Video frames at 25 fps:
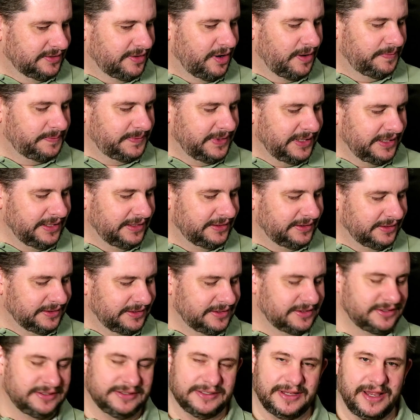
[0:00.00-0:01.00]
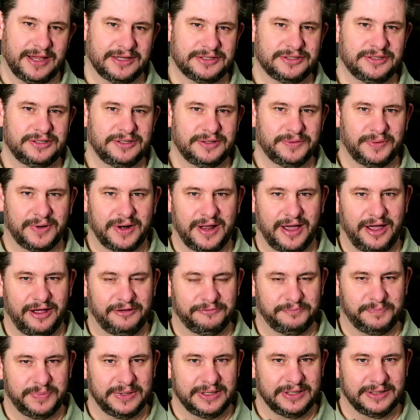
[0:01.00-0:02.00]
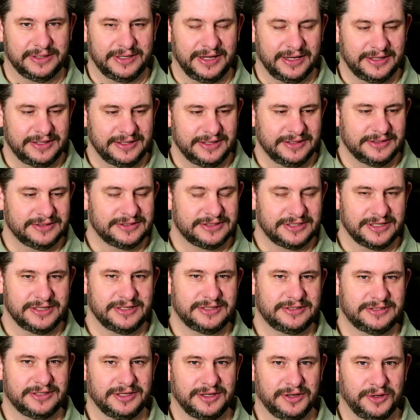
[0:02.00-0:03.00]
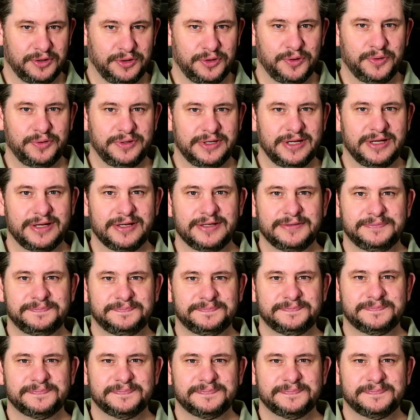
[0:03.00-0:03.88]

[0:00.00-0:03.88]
update is actually what I've been getting since New Year.